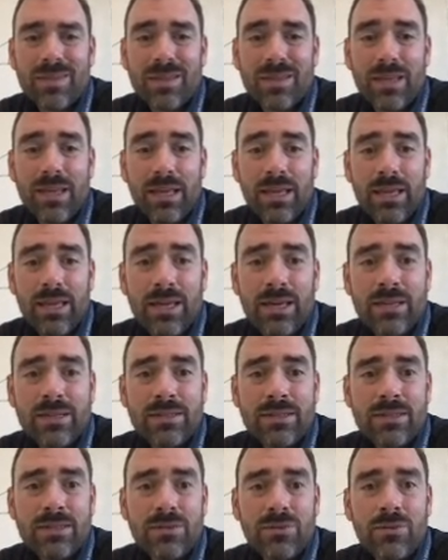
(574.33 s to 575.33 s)

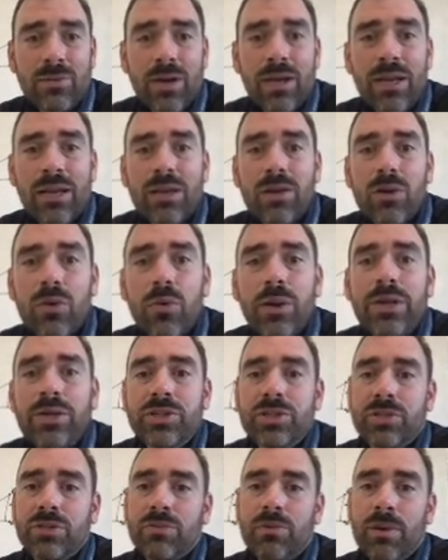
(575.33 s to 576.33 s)
And write an
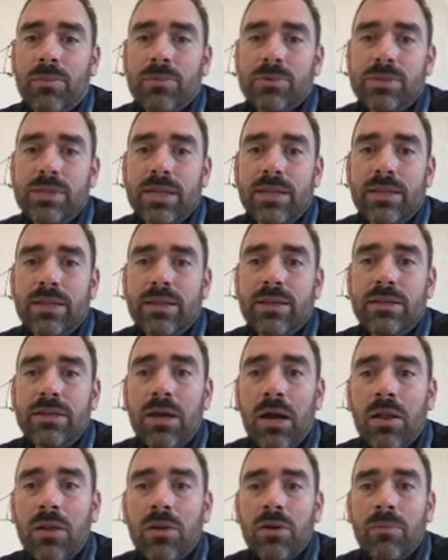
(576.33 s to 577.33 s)
equation to represent the
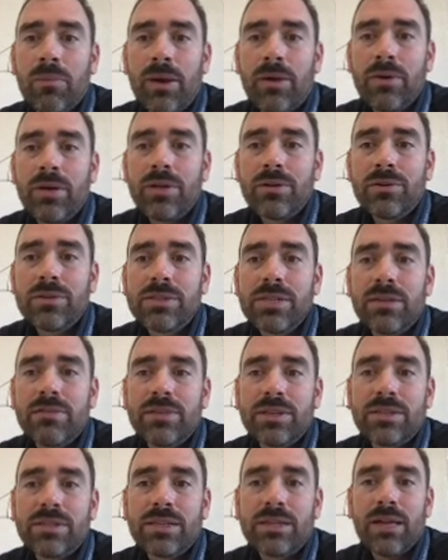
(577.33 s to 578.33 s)
dollar amount in her
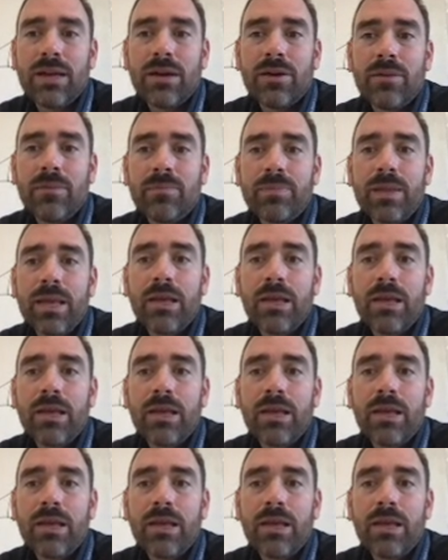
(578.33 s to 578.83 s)
savings account